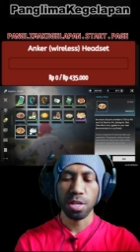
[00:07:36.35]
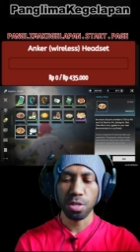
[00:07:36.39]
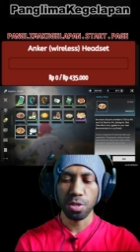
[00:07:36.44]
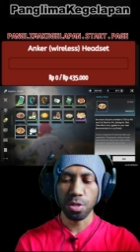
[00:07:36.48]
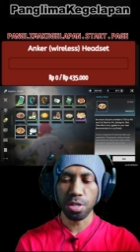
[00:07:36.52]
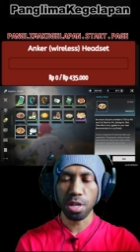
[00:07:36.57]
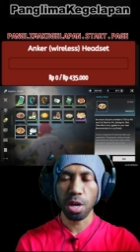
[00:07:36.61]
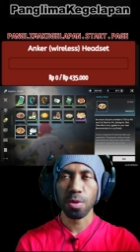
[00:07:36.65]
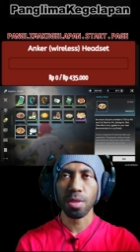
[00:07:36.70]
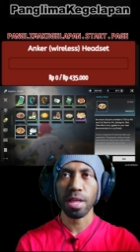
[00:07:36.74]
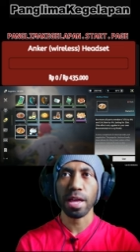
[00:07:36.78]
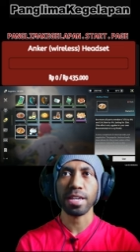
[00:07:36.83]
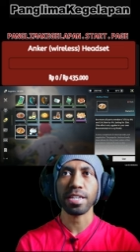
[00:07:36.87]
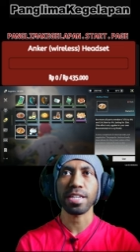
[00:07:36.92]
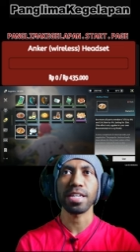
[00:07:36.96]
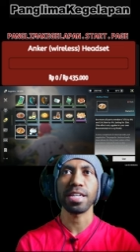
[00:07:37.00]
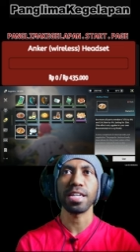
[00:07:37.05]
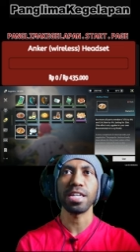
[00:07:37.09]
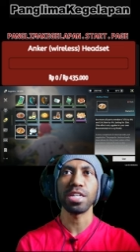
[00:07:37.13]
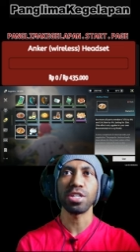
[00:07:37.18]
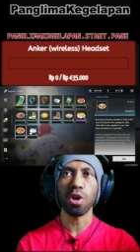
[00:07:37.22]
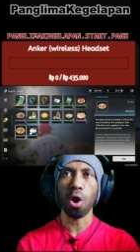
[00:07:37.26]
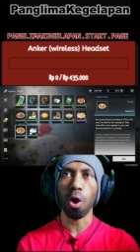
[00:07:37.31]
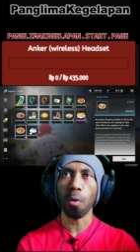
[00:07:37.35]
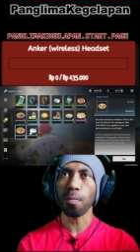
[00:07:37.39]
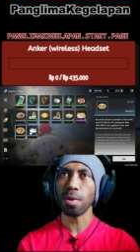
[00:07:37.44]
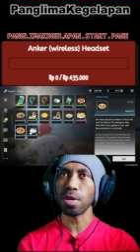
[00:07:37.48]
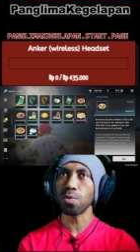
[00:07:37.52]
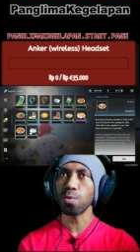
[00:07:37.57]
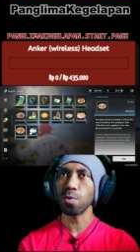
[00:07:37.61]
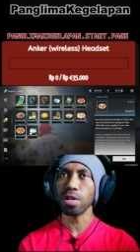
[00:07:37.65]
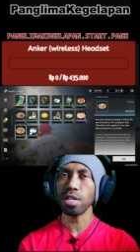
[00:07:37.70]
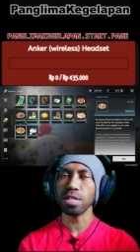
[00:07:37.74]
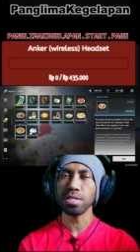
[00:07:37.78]
you know like in
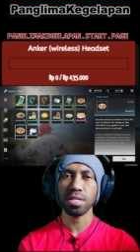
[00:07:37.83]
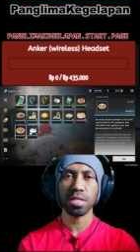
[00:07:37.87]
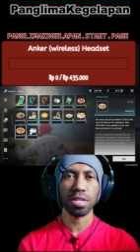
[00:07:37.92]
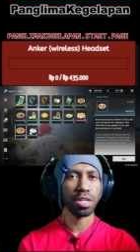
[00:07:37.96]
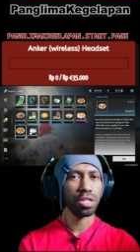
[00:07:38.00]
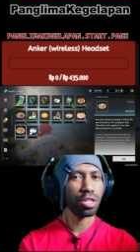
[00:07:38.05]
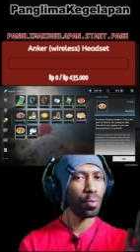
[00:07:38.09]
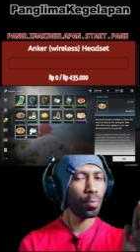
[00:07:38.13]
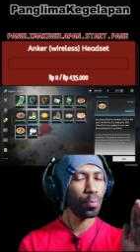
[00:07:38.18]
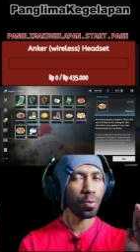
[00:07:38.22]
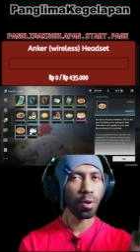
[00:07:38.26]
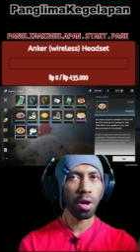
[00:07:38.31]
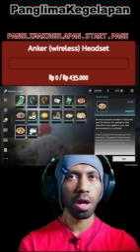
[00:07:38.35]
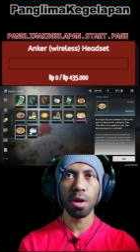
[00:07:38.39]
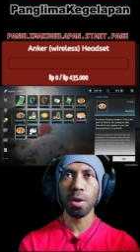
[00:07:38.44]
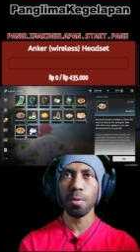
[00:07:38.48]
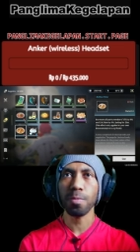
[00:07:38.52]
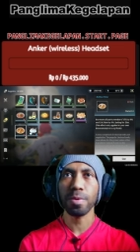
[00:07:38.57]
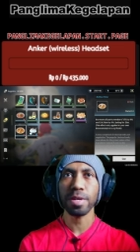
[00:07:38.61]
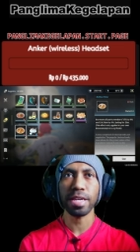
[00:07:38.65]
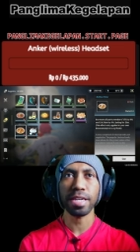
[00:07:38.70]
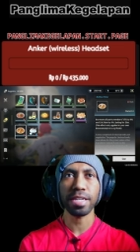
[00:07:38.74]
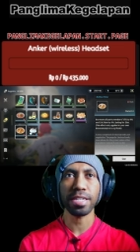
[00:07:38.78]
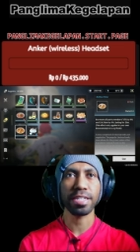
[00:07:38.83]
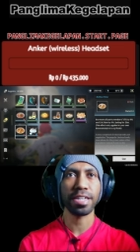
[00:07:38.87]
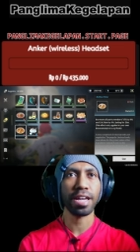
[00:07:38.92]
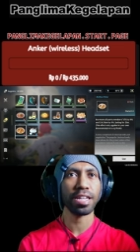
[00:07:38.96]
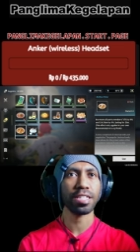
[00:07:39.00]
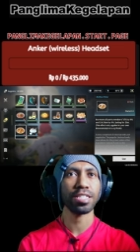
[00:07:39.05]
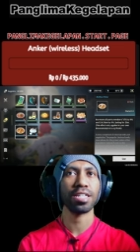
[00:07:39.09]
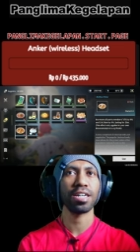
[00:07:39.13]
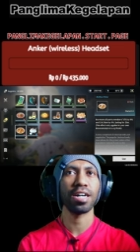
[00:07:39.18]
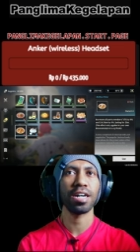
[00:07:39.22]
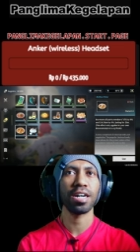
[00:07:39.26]
open world you probably
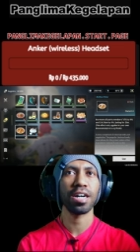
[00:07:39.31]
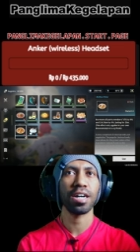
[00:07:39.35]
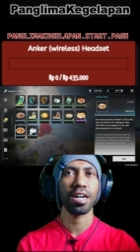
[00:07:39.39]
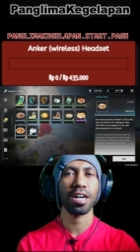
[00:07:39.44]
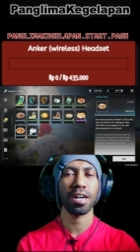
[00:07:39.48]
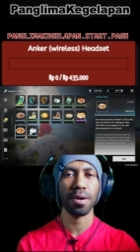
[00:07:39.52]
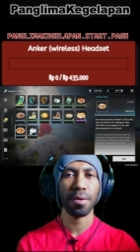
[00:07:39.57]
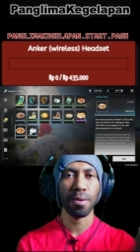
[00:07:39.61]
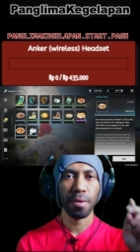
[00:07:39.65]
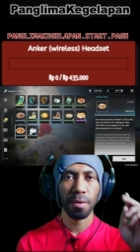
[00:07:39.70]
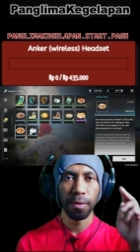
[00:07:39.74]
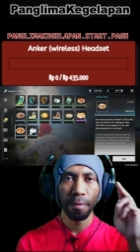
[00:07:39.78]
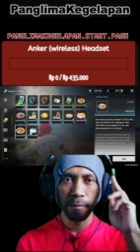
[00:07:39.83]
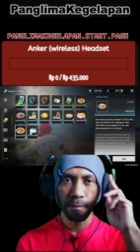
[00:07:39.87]
just uh,